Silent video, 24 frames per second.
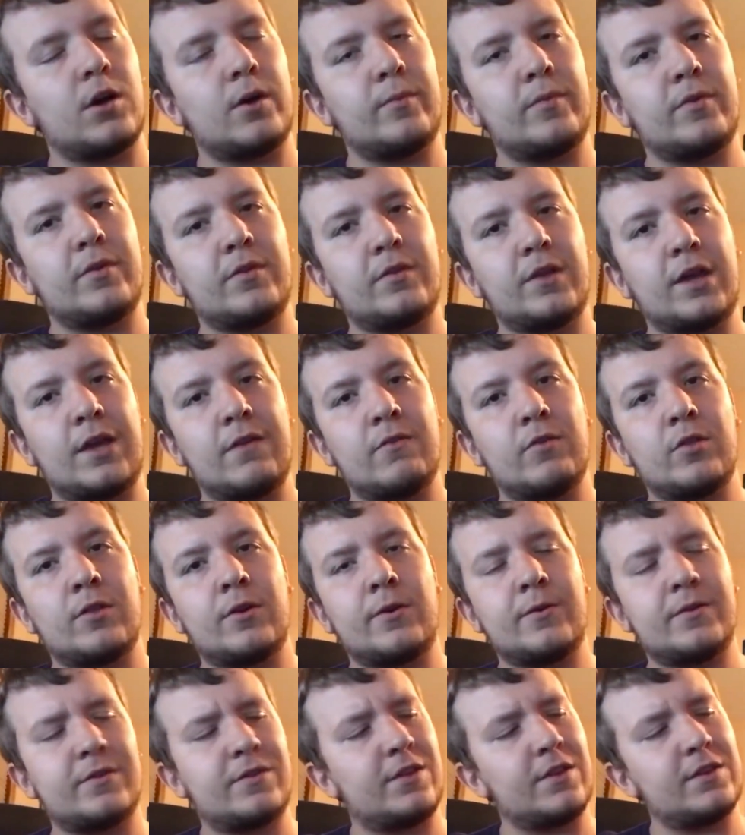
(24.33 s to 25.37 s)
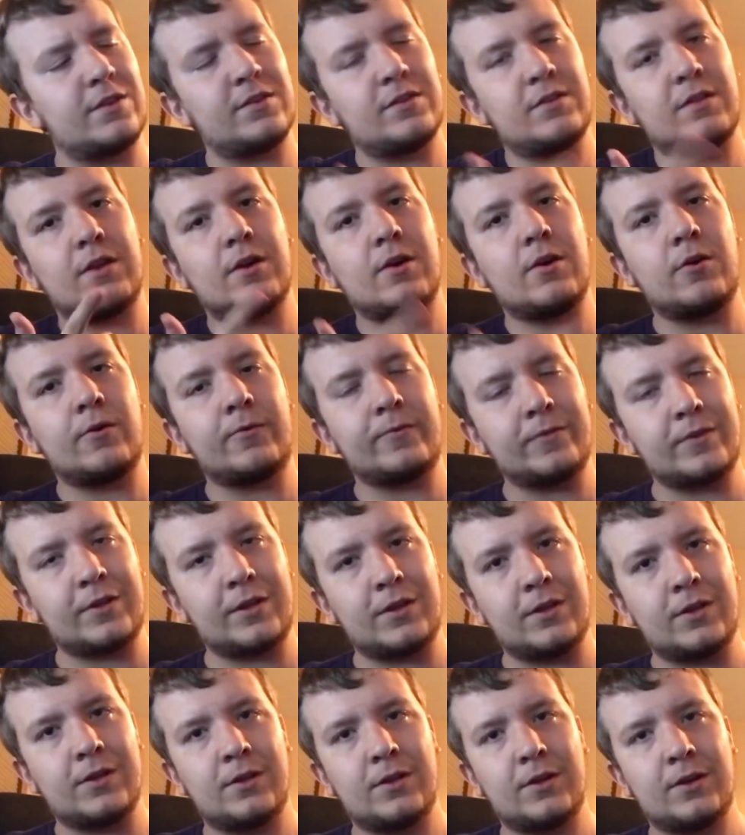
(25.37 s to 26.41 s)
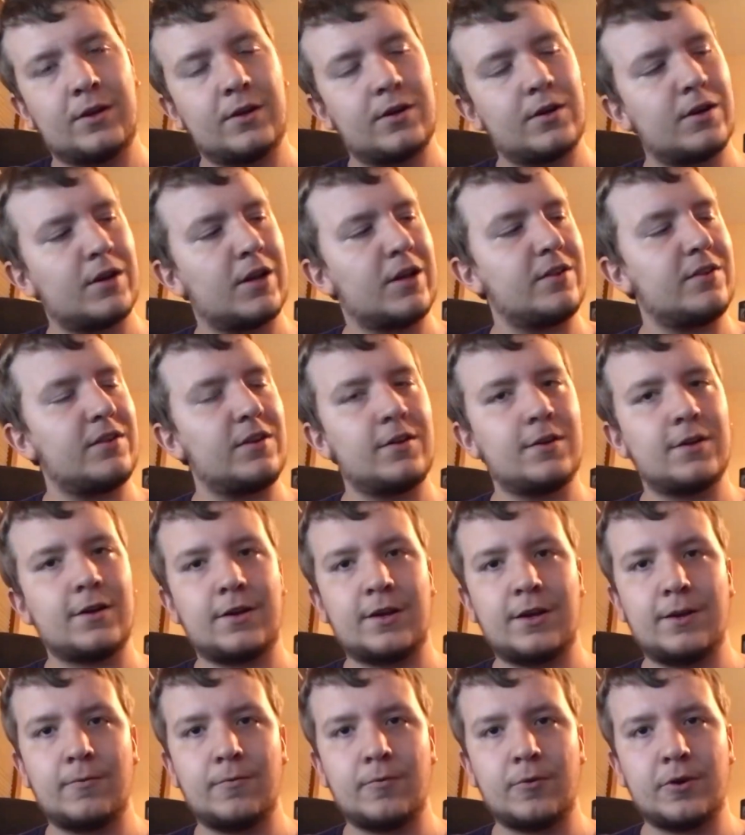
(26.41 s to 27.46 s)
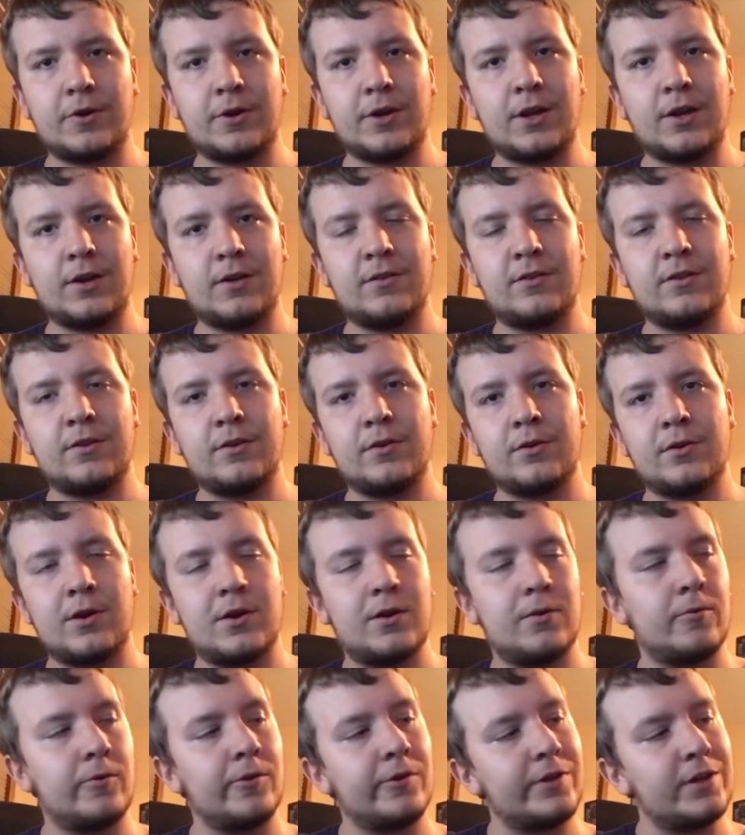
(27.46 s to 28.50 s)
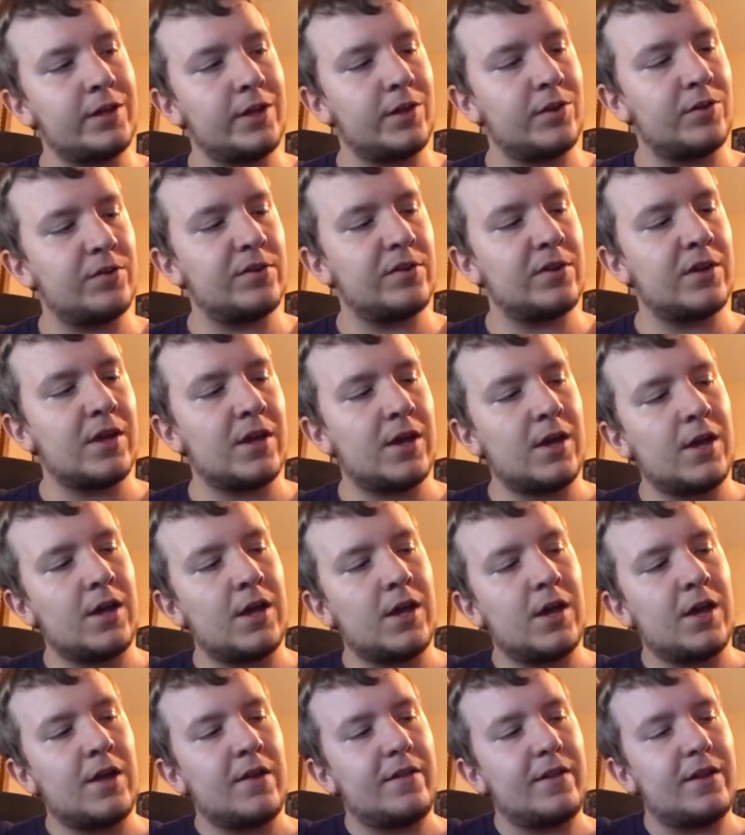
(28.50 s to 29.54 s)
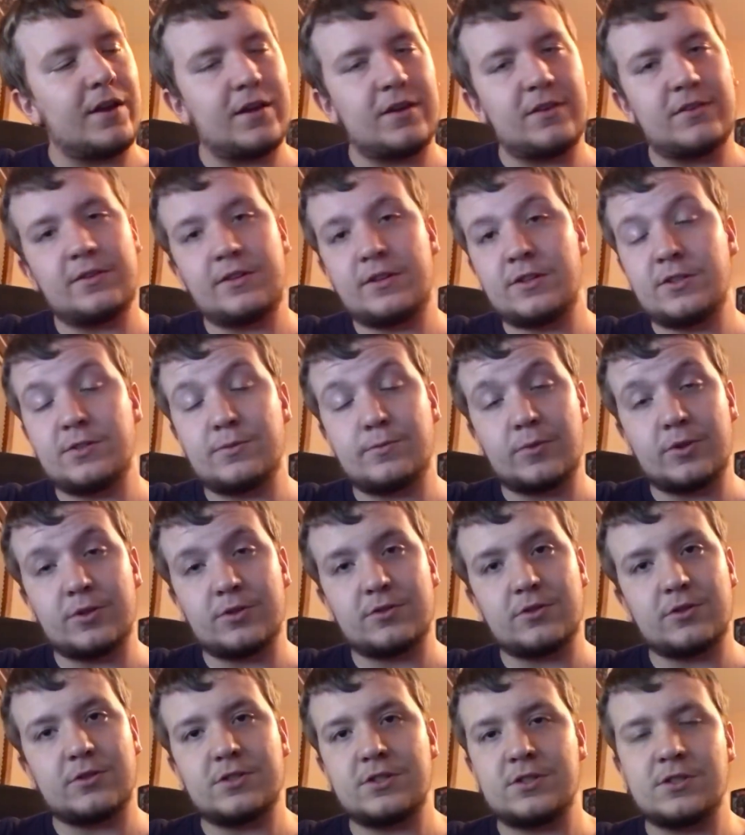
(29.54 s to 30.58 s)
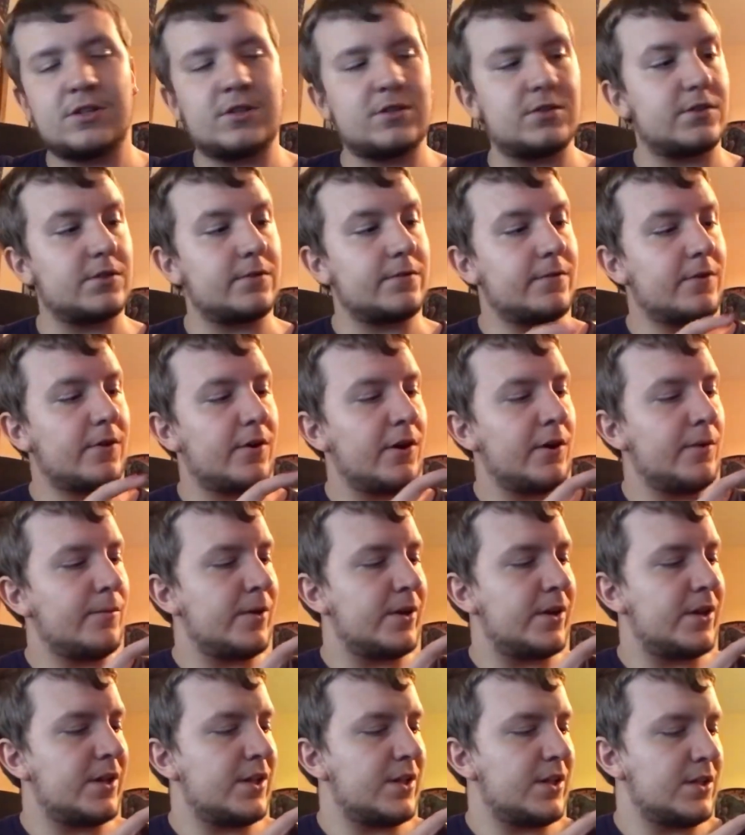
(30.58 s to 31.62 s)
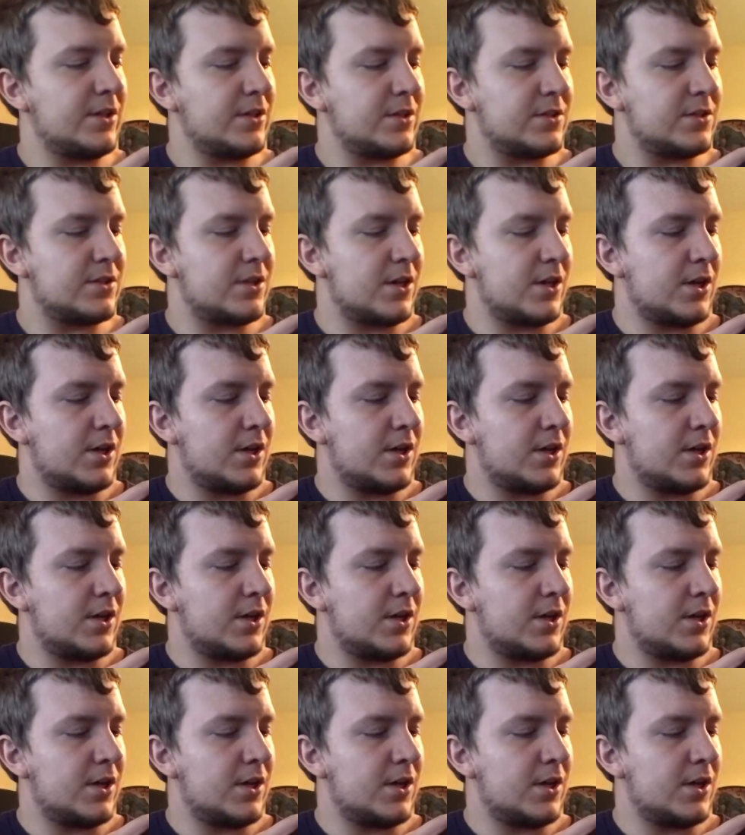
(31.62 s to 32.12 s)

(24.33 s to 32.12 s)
It's even though this is the only 1991 Godzilla release that SH MonsterArts has done so far, but it is